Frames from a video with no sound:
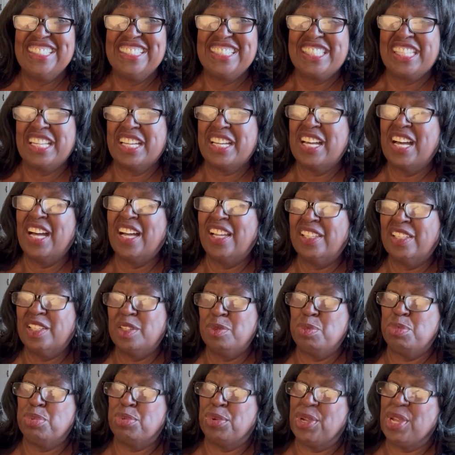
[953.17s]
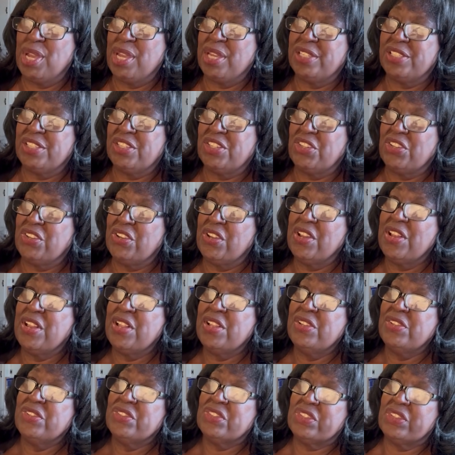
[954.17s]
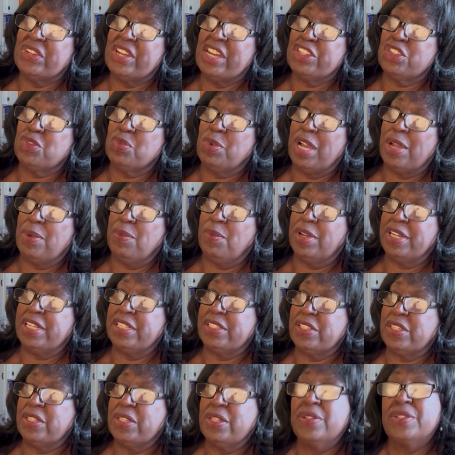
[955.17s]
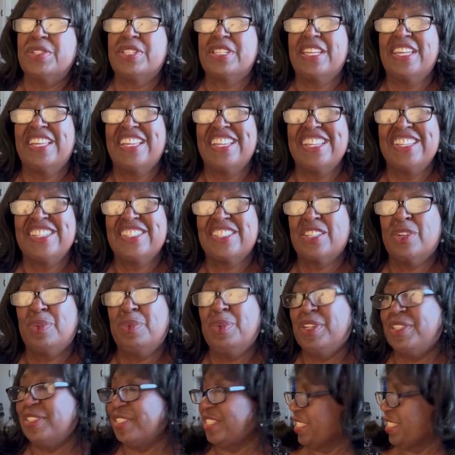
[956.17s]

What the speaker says: the color bridge. So that's why I wanted to use it. So we'll